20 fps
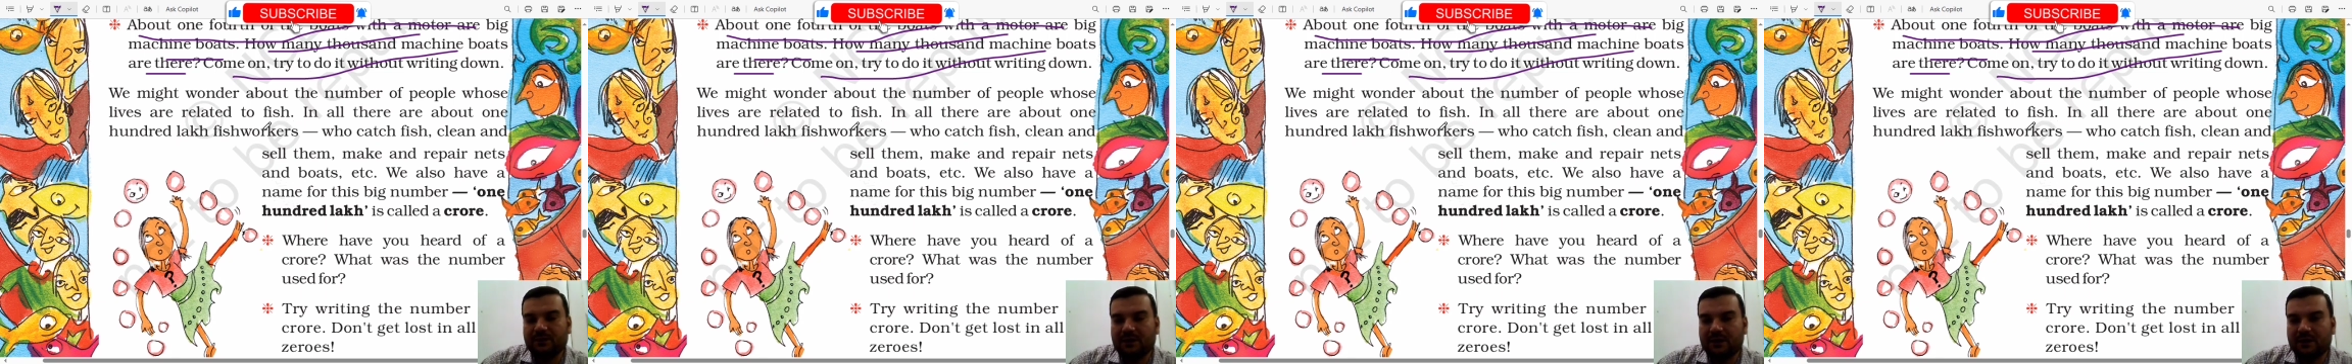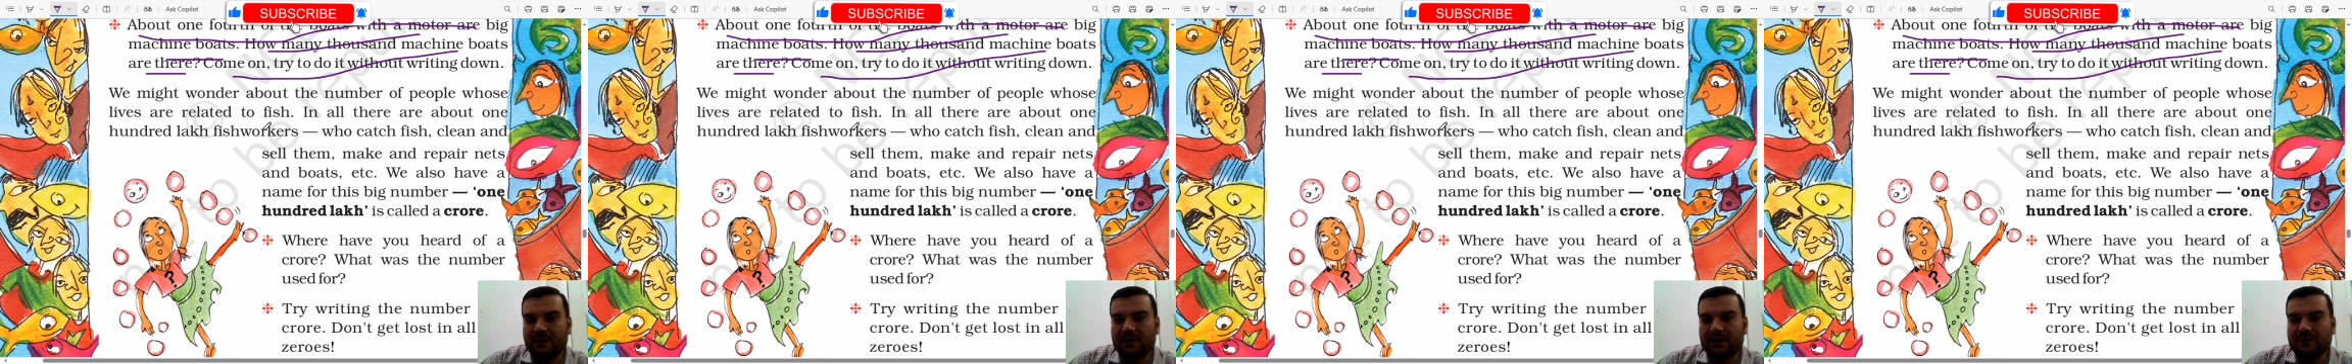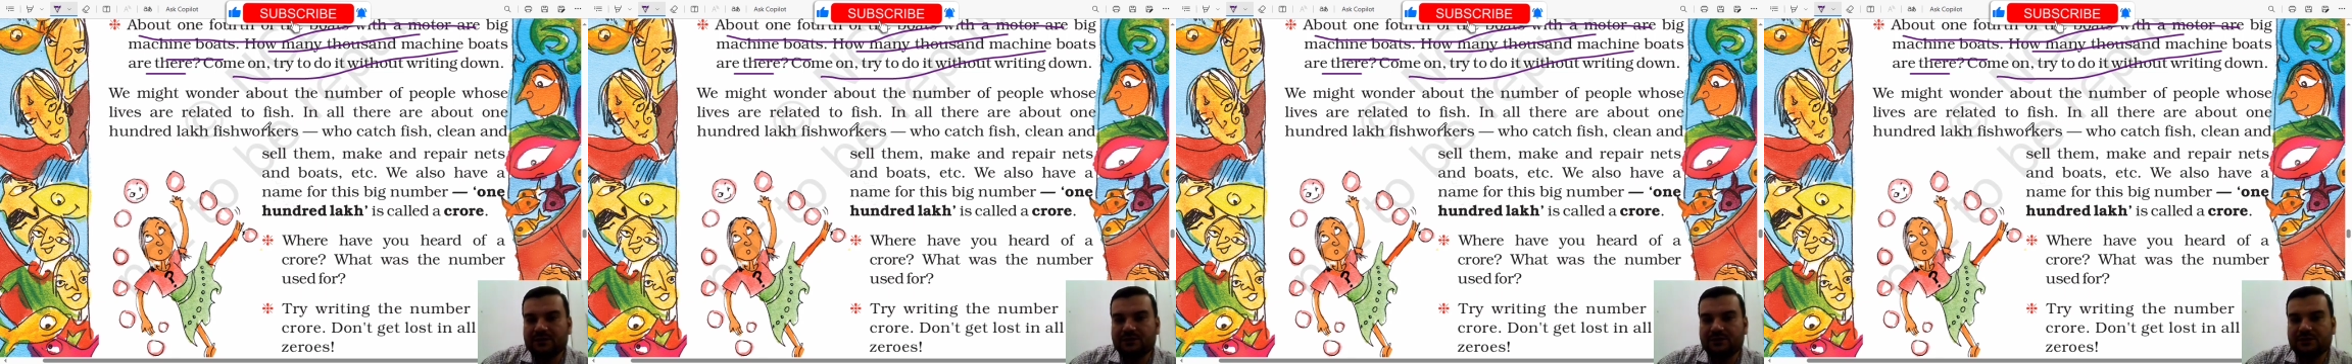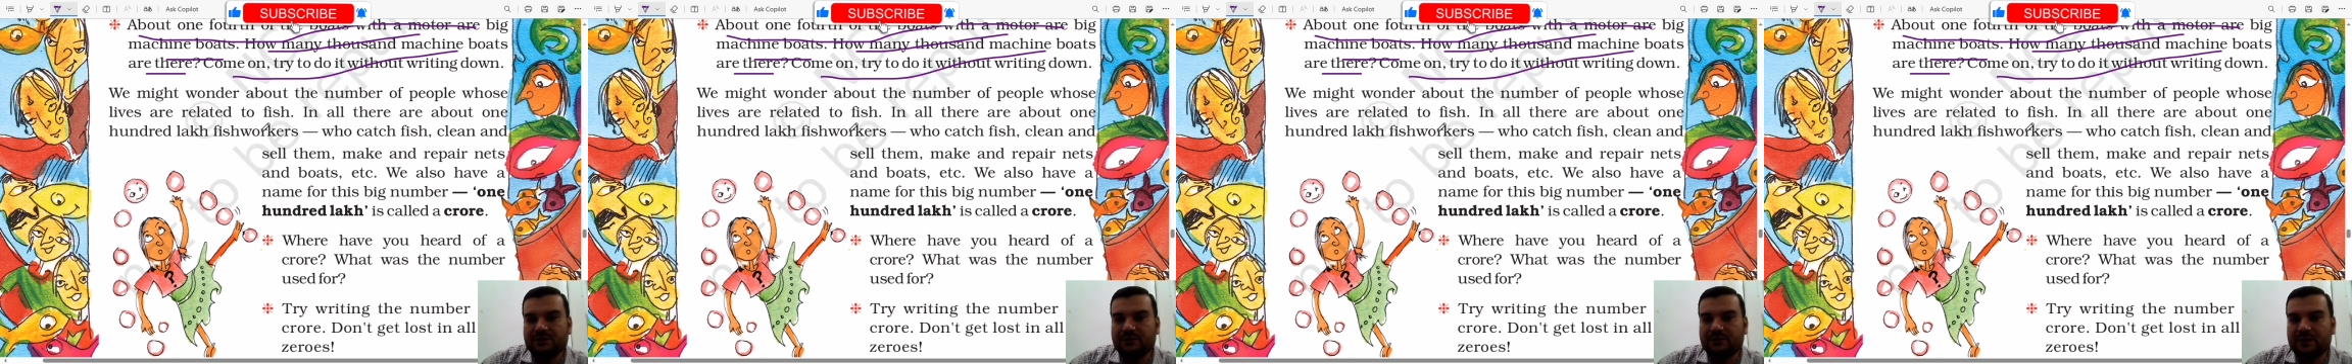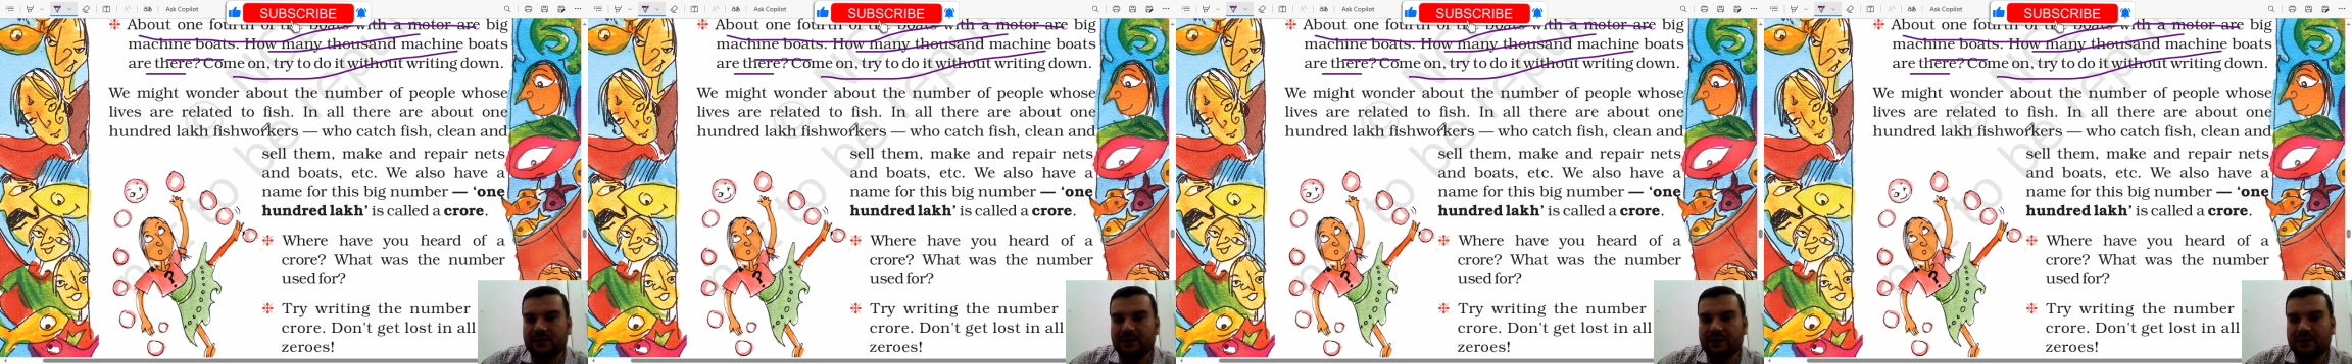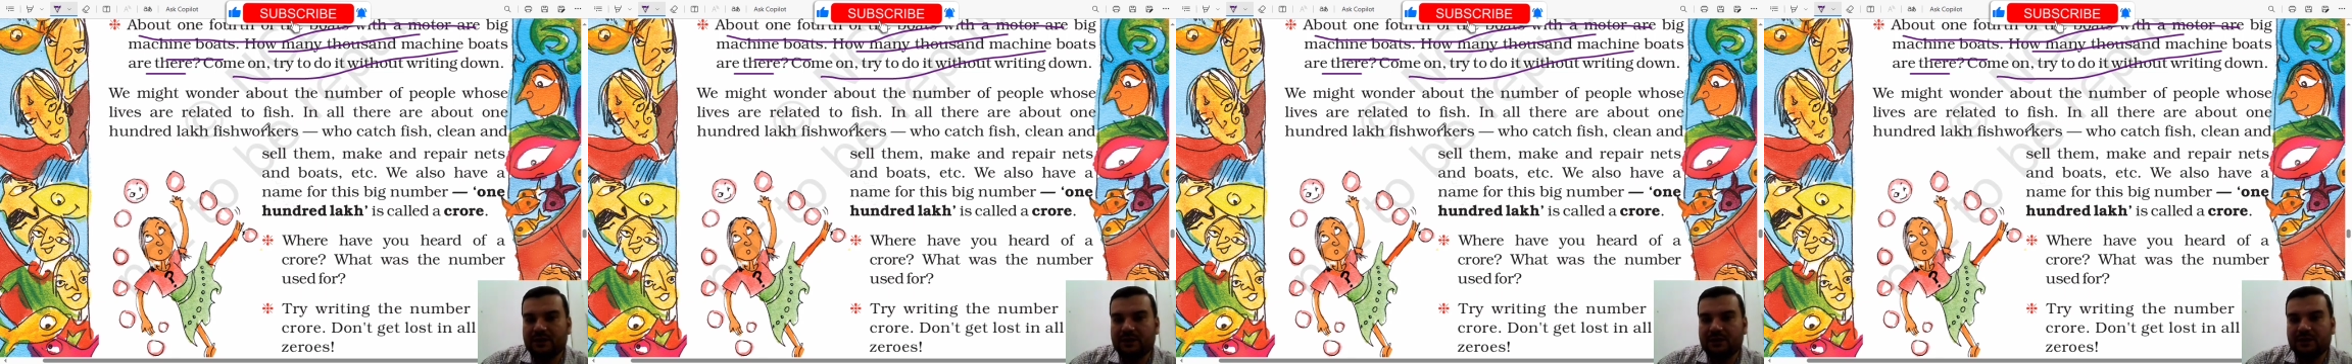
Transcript: are generally